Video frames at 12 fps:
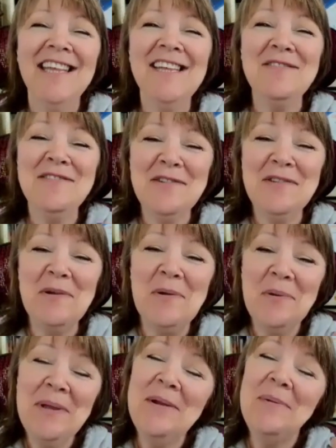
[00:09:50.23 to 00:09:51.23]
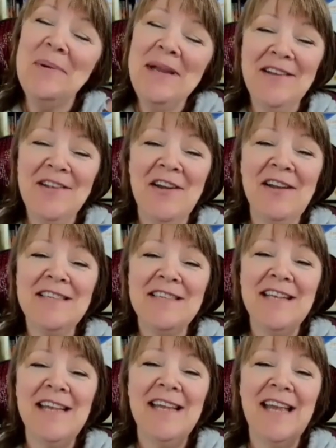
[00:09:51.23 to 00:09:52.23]
gives you the quick weight
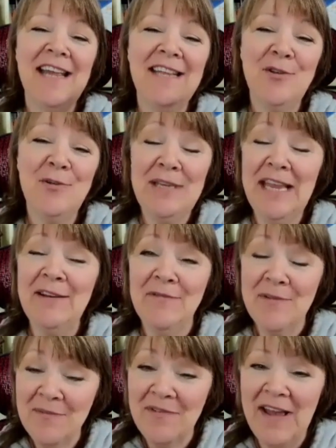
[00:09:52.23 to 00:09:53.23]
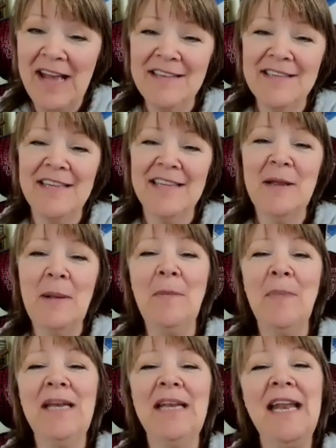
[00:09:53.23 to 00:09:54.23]
loss you'd get from fasting,
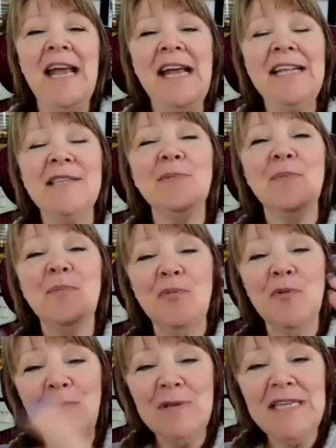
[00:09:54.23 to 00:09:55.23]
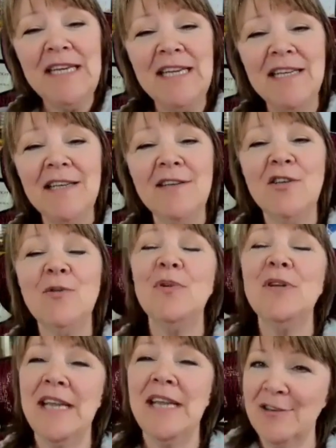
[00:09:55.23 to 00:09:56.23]
but it adds protein to
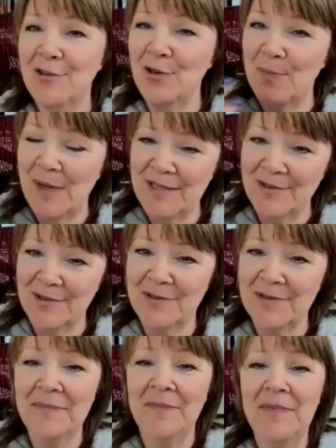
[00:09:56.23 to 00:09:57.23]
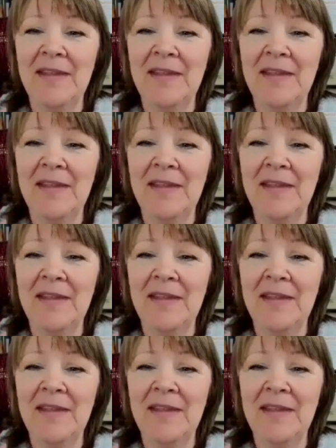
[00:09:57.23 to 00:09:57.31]
protect your muscles.